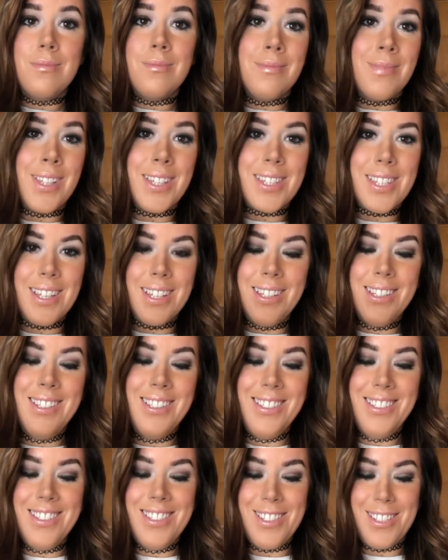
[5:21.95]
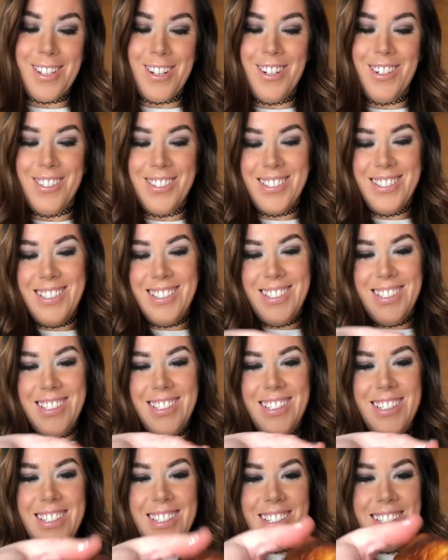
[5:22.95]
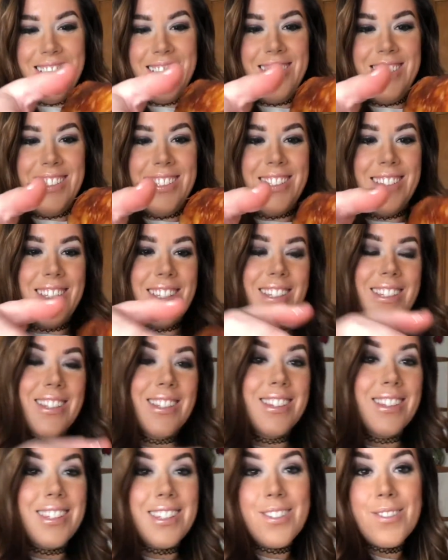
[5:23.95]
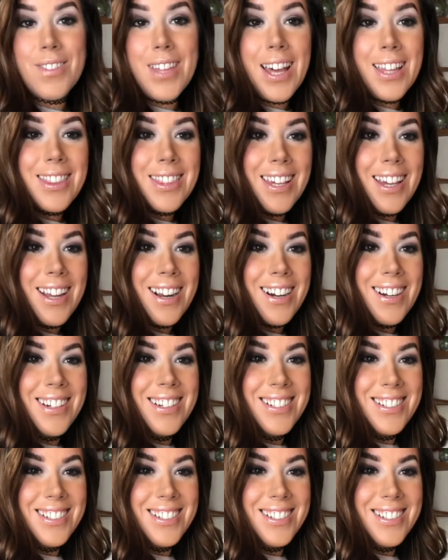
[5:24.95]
That's it. So leave that there.